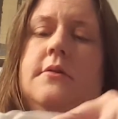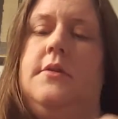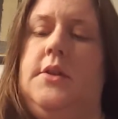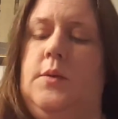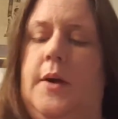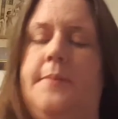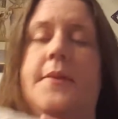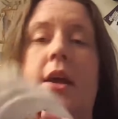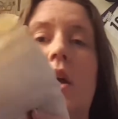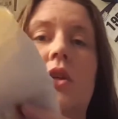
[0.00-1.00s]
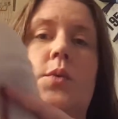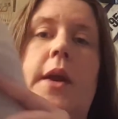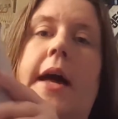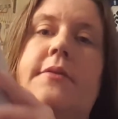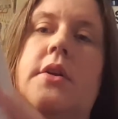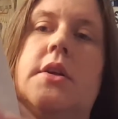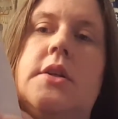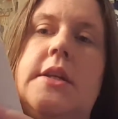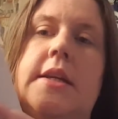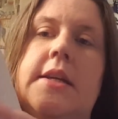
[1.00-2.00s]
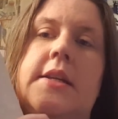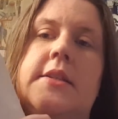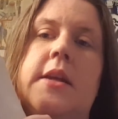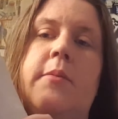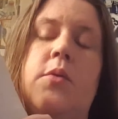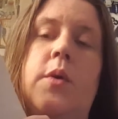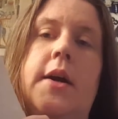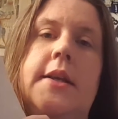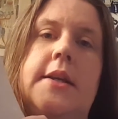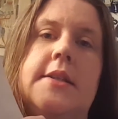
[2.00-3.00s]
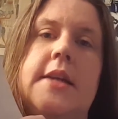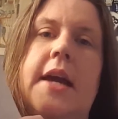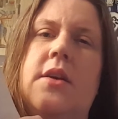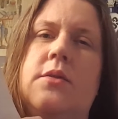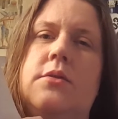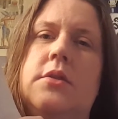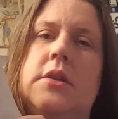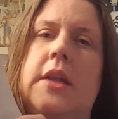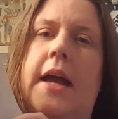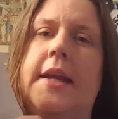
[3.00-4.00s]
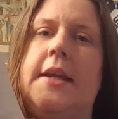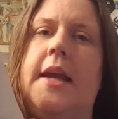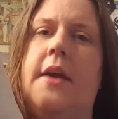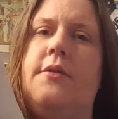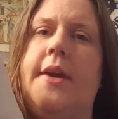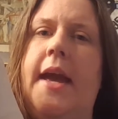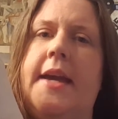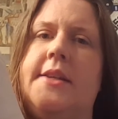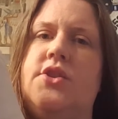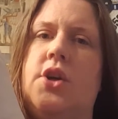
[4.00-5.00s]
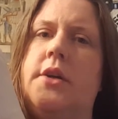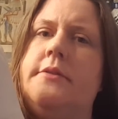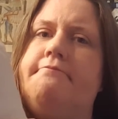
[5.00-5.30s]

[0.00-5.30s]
You won. So what I've learned is, number one is, I don't like every hay chart.